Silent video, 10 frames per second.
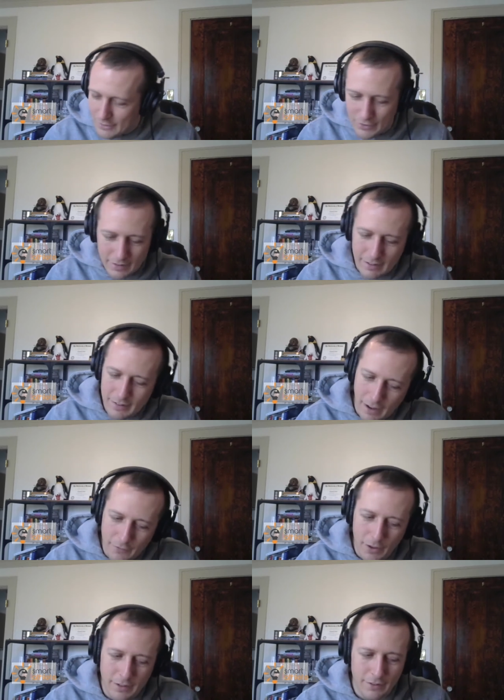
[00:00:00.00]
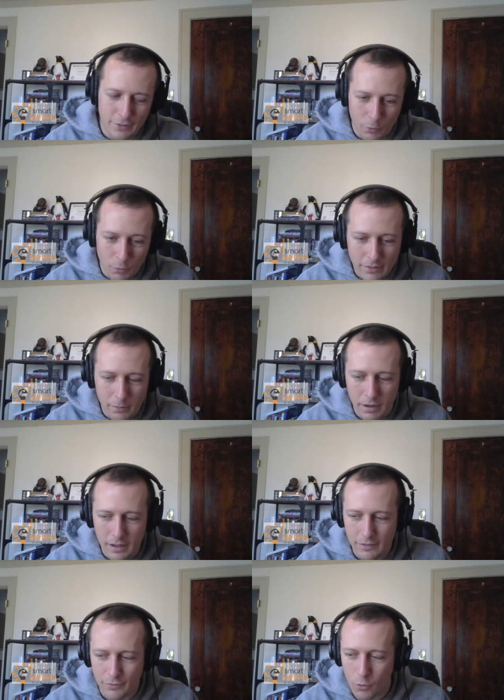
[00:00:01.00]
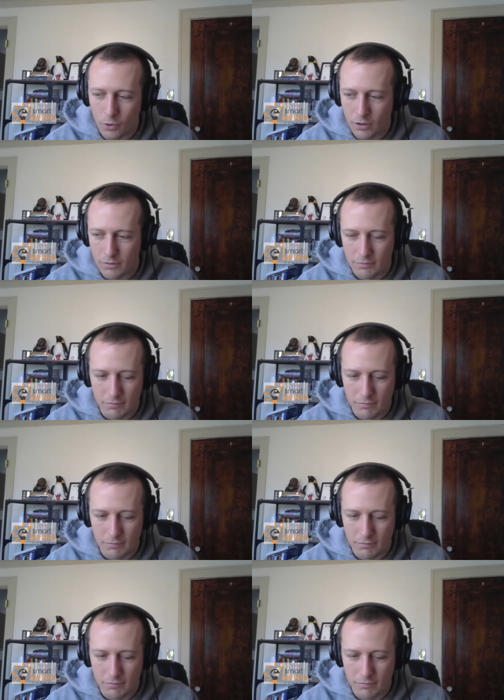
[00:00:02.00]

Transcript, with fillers: just like this i feel like this is a recipe for